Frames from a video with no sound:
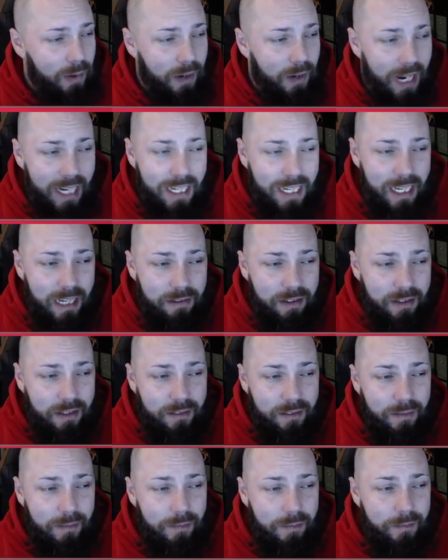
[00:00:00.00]
at even,
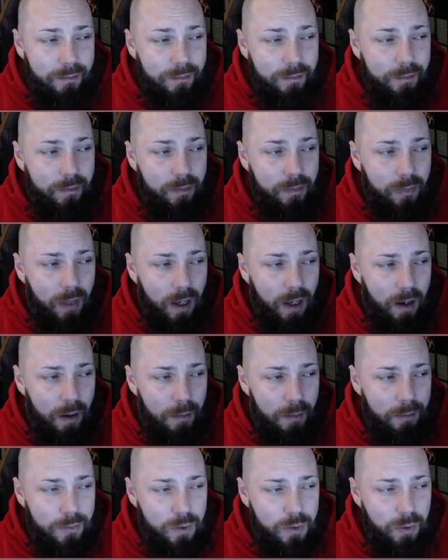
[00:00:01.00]

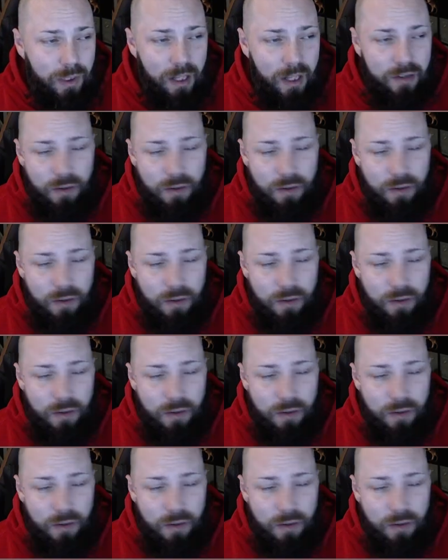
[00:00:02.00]
um, so we lost